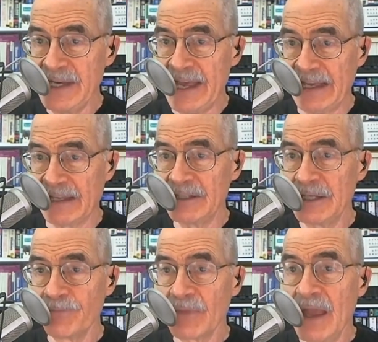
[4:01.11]
NAND,
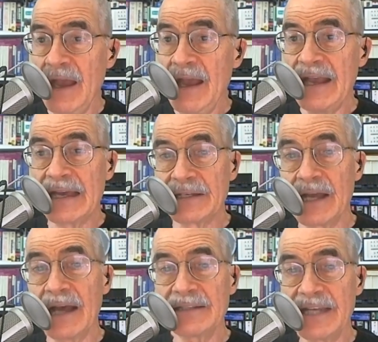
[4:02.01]
and
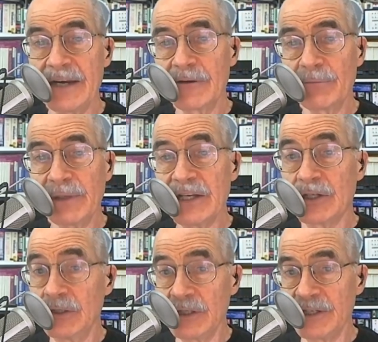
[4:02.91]
not terribly
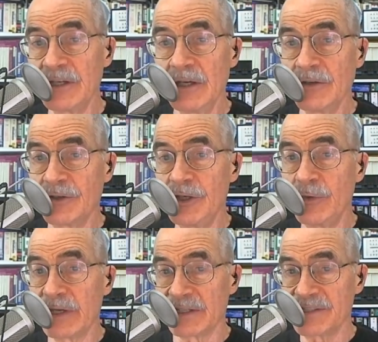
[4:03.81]
good
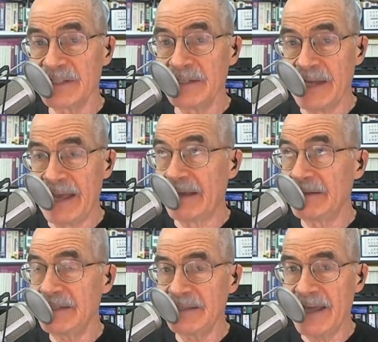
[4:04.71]
QLC
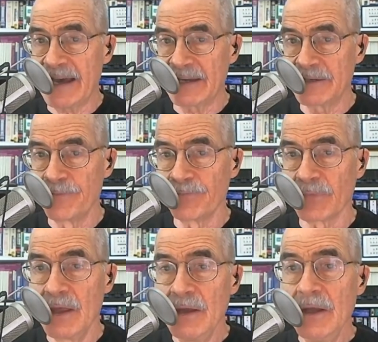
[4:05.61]
NAND at that.
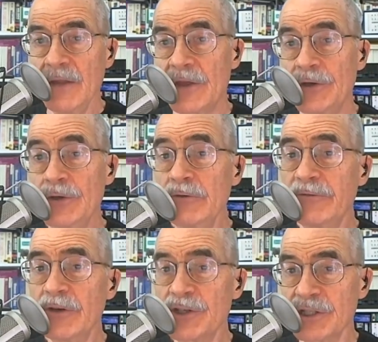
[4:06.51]
The new
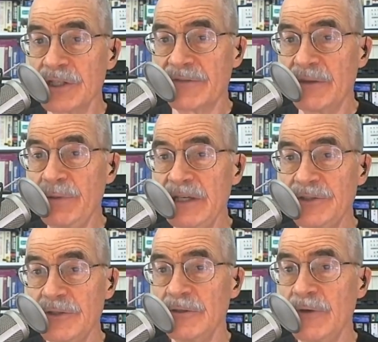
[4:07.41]
version of the
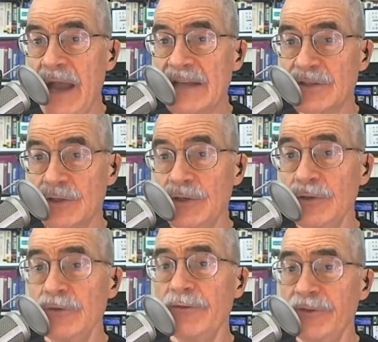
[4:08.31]
P2 has
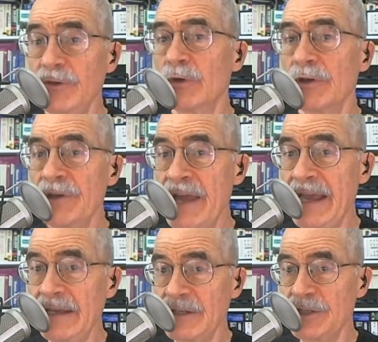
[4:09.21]
two fewer
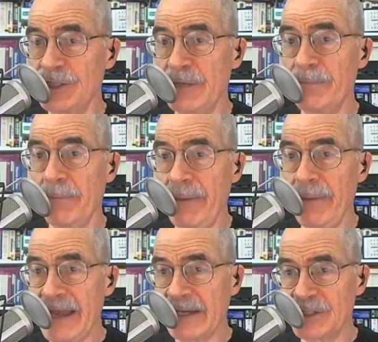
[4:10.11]
NAND chip
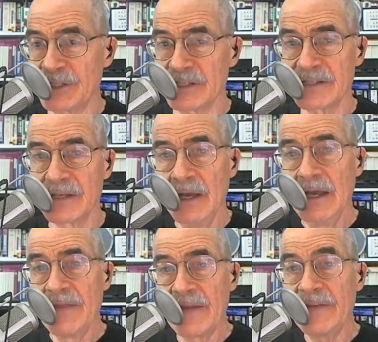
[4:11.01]
packages
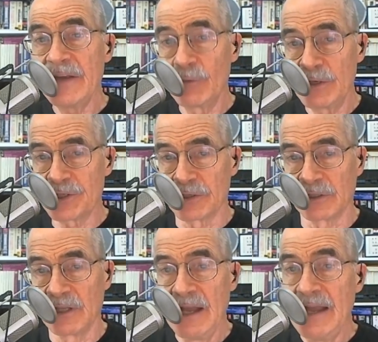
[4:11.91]
than the
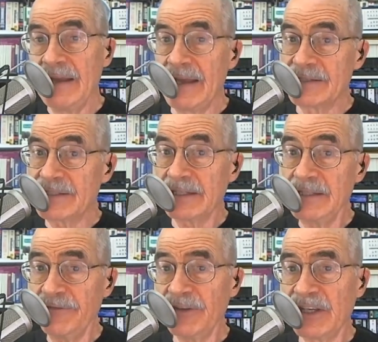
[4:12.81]
original and
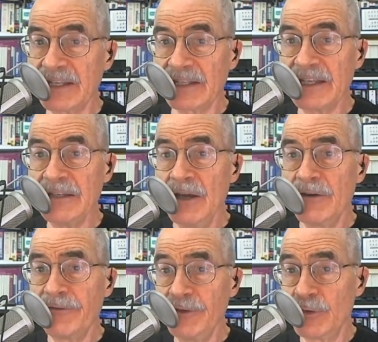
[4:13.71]
significantly
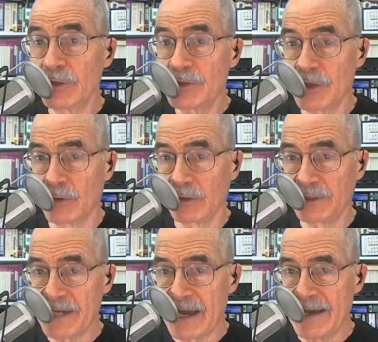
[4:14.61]
fewer total
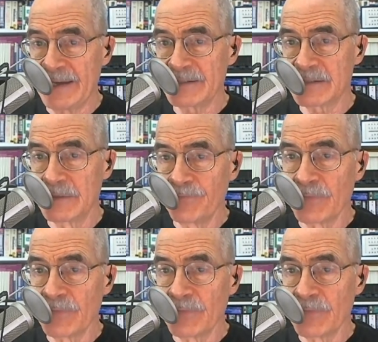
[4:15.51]
dies.